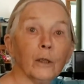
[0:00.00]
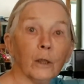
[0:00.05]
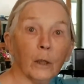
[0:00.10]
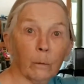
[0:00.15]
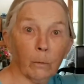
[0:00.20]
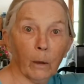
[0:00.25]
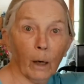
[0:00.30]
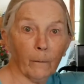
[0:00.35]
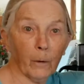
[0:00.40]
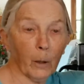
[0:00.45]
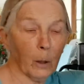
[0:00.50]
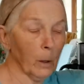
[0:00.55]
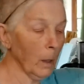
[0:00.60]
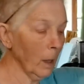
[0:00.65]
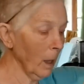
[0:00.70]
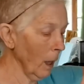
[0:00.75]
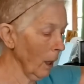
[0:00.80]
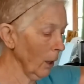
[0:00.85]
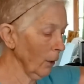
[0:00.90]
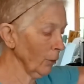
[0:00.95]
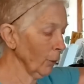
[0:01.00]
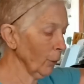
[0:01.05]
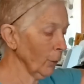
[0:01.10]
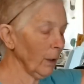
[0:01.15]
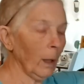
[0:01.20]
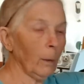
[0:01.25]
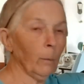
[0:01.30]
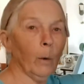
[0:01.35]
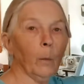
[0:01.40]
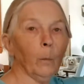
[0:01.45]
the rubber so
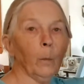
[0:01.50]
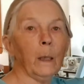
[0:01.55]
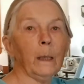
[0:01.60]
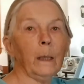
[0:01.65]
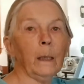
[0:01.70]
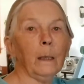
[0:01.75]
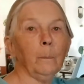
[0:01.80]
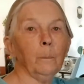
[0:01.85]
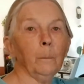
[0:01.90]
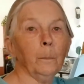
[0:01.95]
that when we